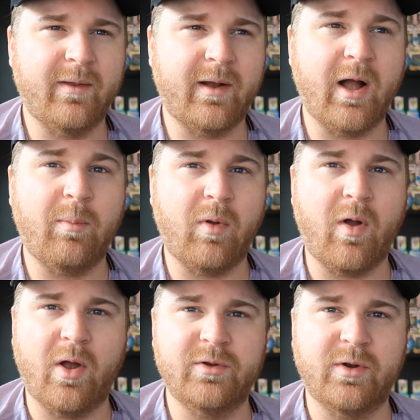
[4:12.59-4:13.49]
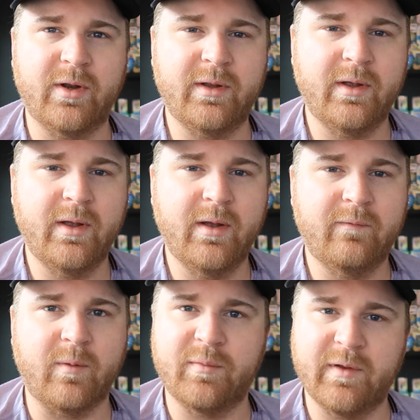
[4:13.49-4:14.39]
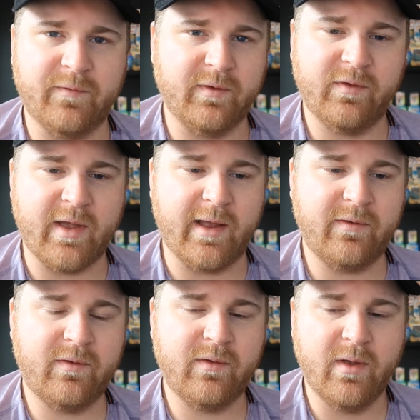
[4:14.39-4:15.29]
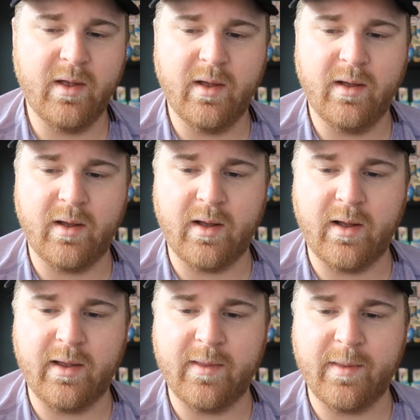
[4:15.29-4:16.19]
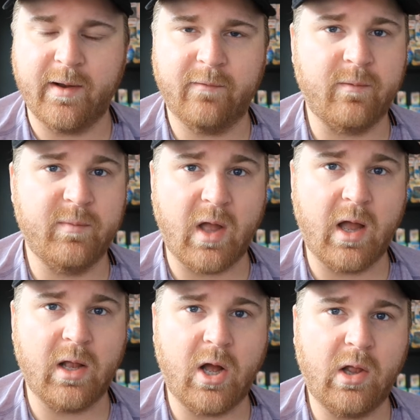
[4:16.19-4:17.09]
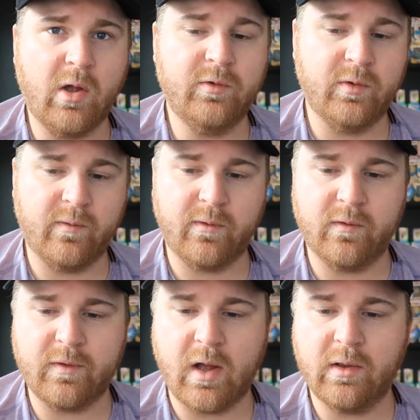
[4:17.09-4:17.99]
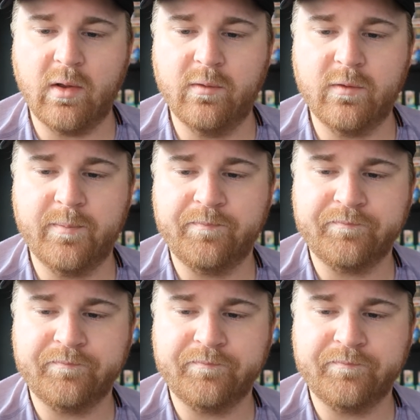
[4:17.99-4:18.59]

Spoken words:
a couple hundred from different sets in there, from non-hollow to reverse hollows.